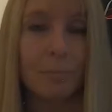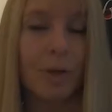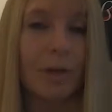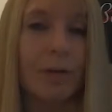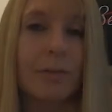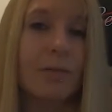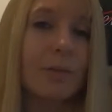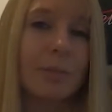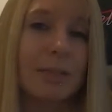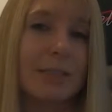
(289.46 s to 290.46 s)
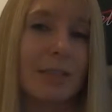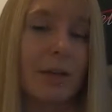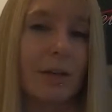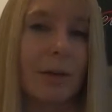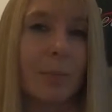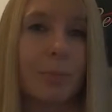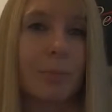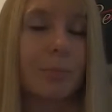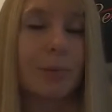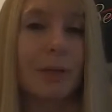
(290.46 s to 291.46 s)
but I've never missed like a
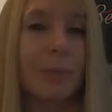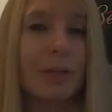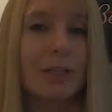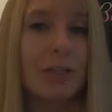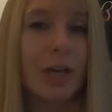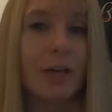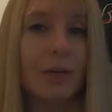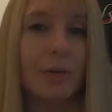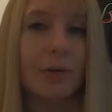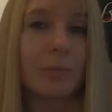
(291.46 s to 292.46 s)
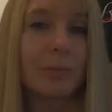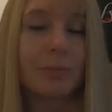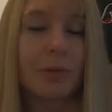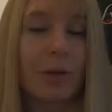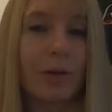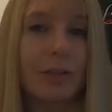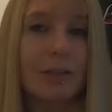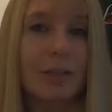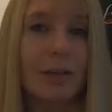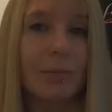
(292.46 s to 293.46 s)
BP check when going in
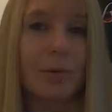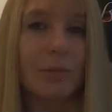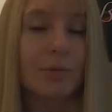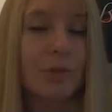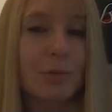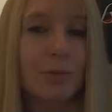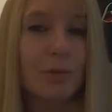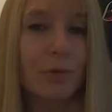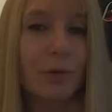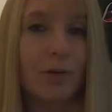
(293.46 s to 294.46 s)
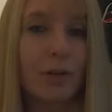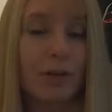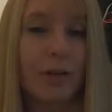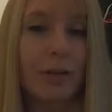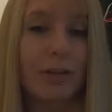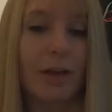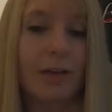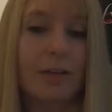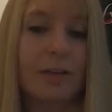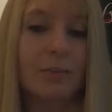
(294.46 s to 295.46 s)
to get him a prescription for it or anything like
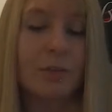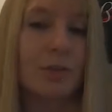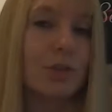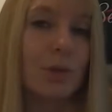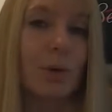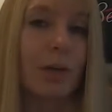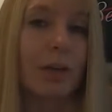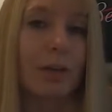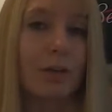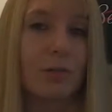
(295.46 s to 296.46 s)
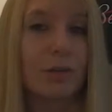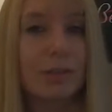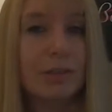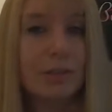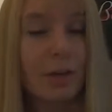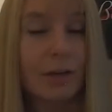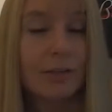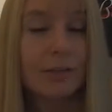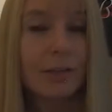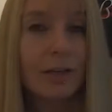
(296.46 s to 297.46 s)
that, and I wasn't showing any other risk
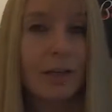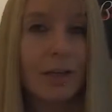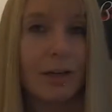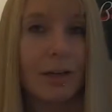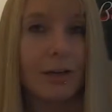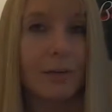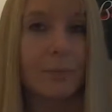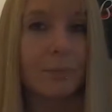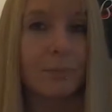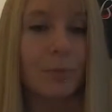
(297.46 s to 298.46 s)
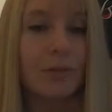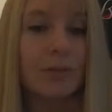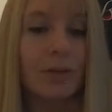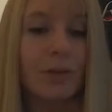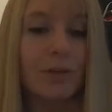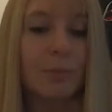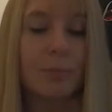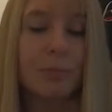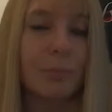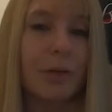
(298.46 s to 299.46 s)
signs. So
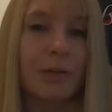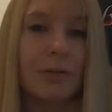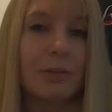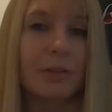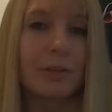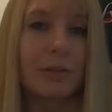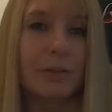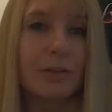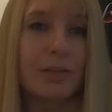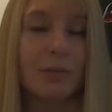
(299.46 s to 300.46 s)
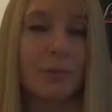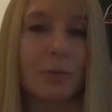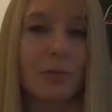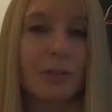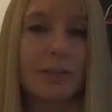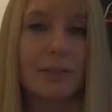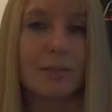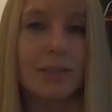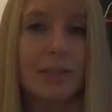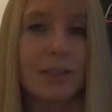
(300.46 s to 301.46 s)
being on the contraceptive pill for like
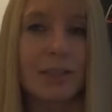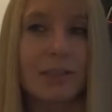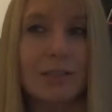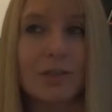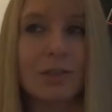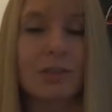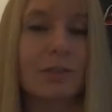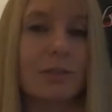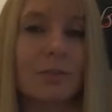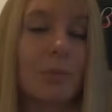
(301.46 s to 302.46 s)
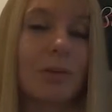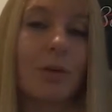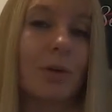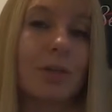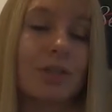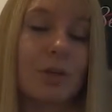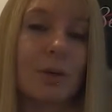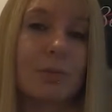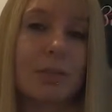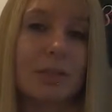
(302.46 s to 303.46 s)
17 years is just, there's been no issue
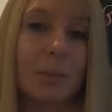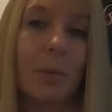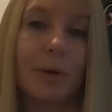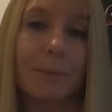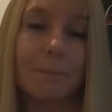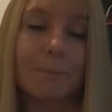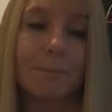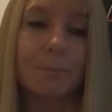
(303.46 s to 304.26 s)
up to this point.